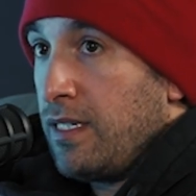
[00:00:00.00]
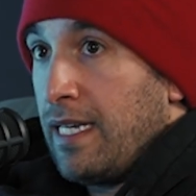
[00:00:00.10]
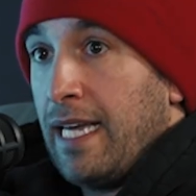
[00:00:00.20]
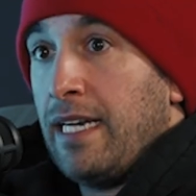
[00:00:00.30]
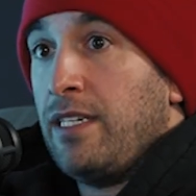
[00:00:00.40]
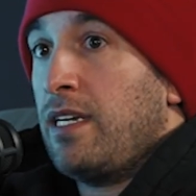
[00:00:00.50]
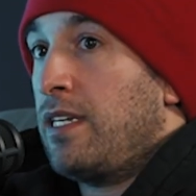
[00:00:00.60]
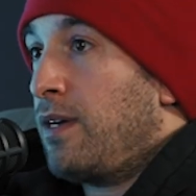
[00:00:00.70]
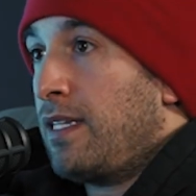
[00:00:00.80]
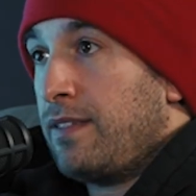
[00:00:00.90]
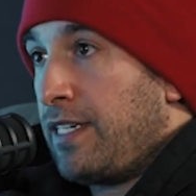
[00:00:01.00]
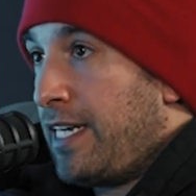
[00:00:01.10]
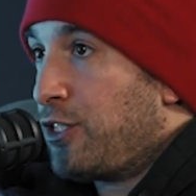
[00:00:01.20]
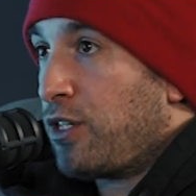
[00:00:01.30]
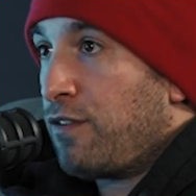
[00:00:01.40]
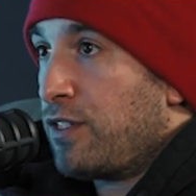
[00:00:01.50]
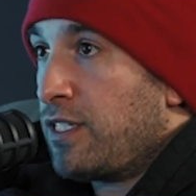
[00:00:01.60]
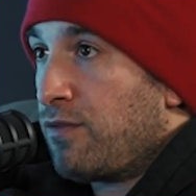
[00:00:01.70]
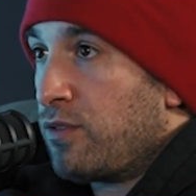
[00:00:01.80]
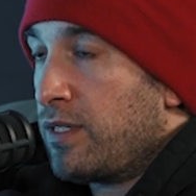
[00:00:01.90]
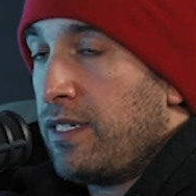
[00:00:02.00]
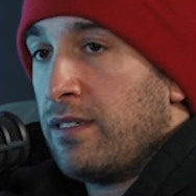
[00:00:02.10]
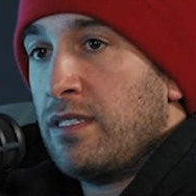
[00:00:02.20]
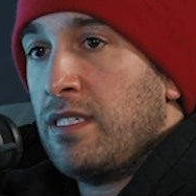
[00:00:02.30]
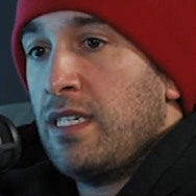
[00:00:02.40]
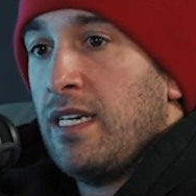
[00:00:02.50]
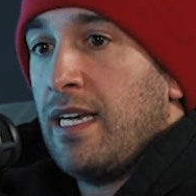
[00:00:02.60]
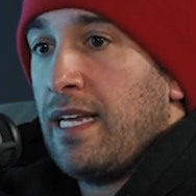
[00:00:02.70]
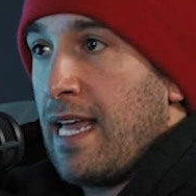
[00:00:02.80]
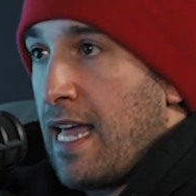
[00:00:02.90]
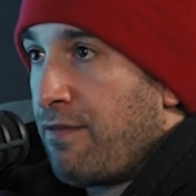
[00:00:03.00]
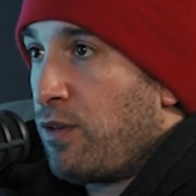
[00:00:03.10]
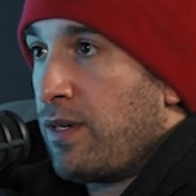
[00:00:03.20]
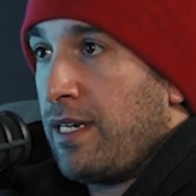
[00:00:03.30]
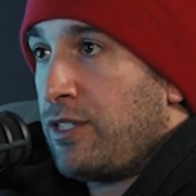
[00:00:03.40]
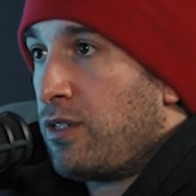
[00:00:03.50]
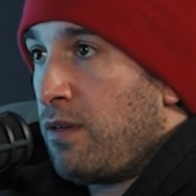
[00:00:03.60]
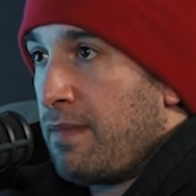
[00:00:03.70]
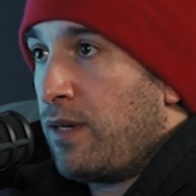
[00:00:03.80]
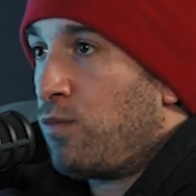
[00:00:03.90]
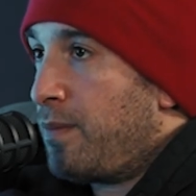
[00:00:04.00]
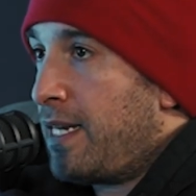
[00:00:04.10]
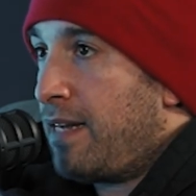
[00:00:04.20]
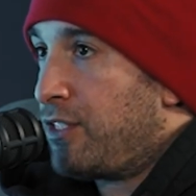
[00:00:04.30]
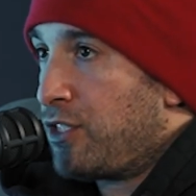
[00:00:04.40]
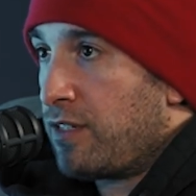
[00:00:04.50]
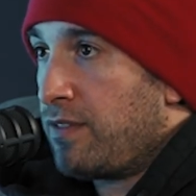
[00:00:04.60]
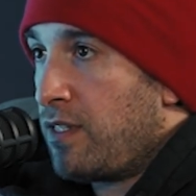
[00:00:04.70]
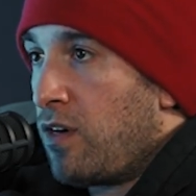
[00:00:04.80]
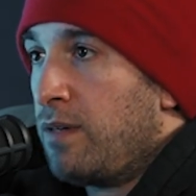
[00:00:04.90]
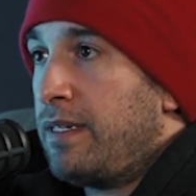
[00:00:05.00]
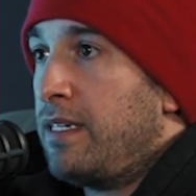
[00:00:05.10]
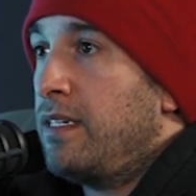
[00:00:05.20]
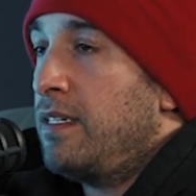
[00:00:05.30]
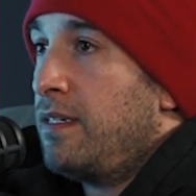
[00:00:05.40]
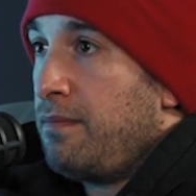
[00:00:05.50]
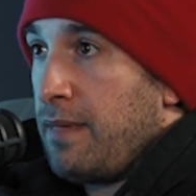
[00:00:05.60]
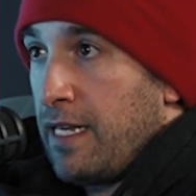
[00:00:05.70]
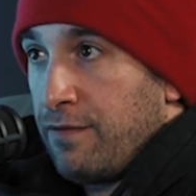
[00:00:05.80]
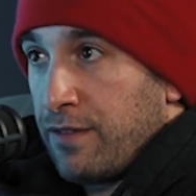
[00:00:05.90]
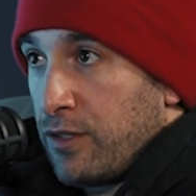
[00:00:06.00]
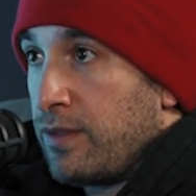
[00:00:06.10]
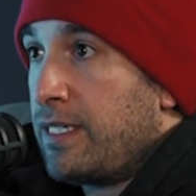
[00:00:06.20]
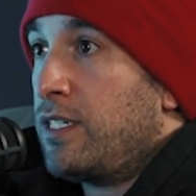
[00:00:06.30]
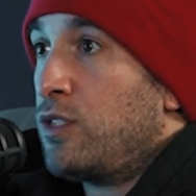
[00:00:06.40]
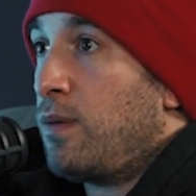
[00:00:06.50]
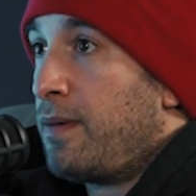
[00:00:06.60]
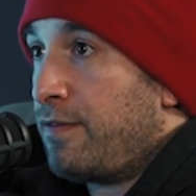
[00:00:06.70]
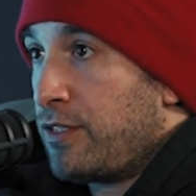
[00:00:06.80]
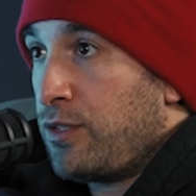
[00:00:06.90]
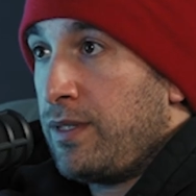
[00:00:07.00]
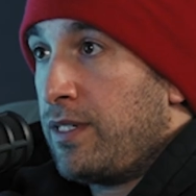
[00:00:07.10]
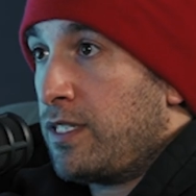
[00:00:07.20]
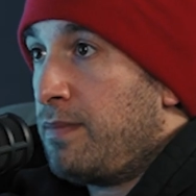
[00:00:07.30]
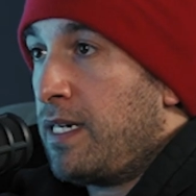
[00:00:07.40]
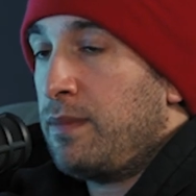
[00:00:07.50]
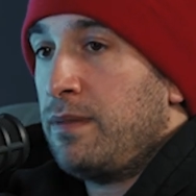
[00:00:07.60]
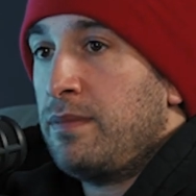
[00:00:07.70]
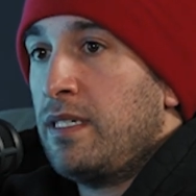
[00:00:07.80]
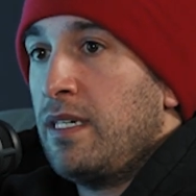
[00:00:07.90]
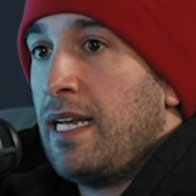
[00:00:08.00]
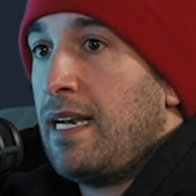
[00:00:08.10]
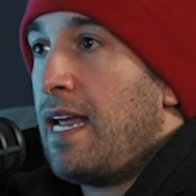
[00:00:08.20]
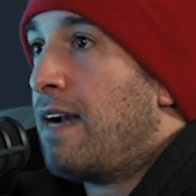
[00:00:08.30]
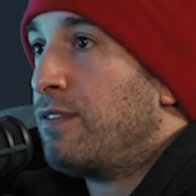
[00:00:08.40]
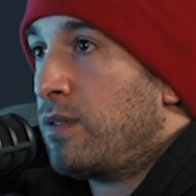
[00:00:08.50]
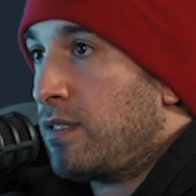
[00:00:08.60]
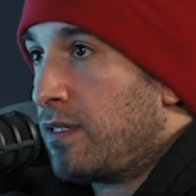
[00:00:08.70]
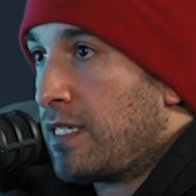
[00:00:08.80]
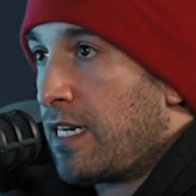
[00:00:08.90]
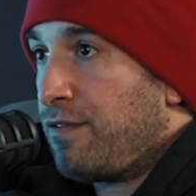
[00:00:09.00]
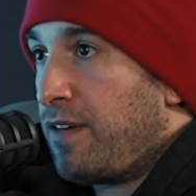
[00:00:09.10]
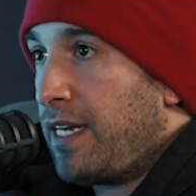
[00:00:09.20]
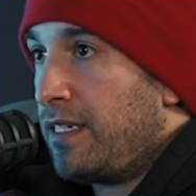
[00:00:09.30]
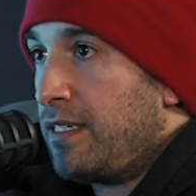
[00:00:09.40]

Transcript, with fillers: And, you know, I lived in Israel for several years, and everyone in Israel, men and women, have to serve in the army. Men for 3 years, women for 2 years minimums, and everyone learns how to fight.